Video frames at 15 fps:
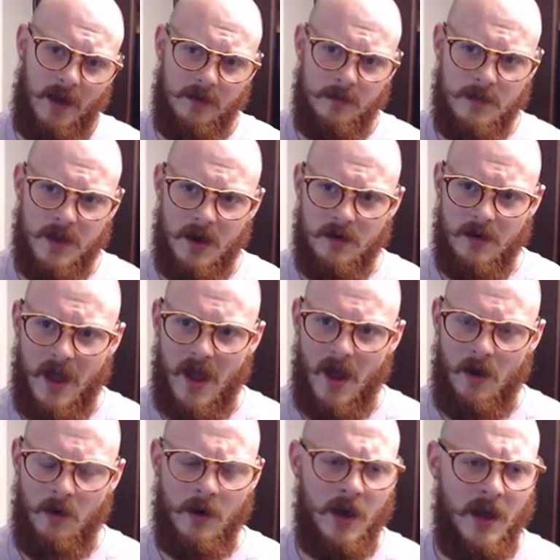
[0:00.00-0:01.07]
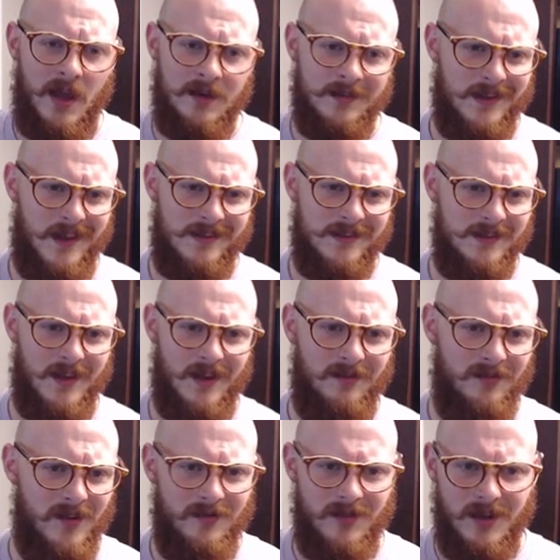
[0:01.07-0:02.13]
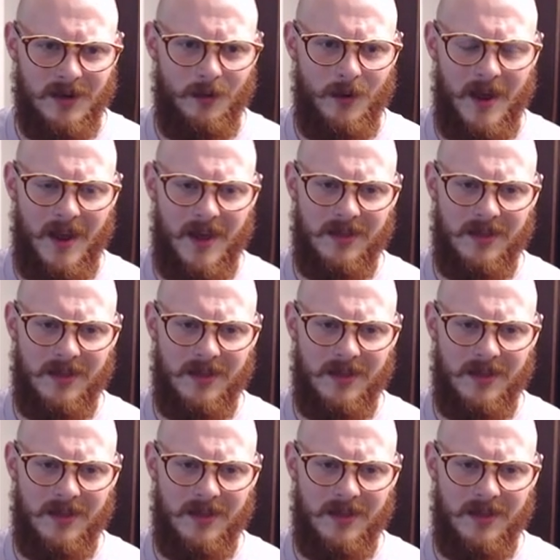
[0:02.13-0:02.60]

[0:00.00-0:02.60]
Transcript: them there now. Hand Assassin's like 50 away.